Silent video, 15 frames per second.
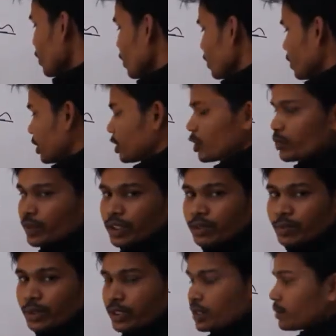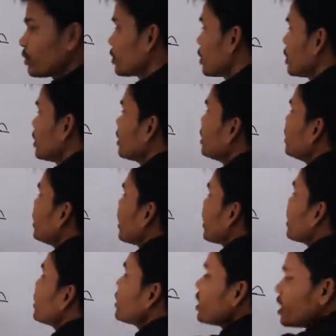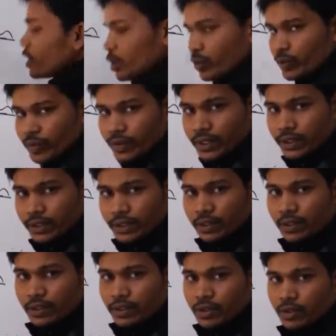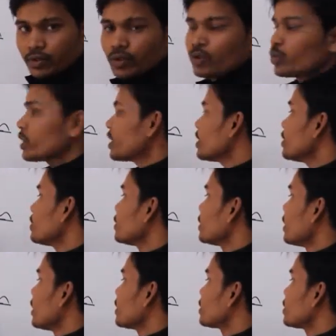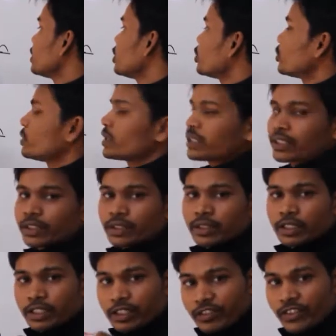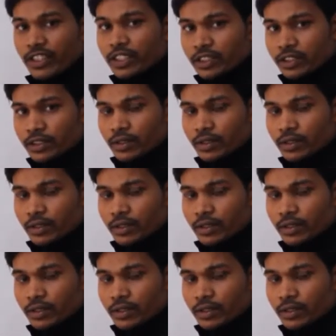The sequence becomes changes in another individuals. So looking that's individuals different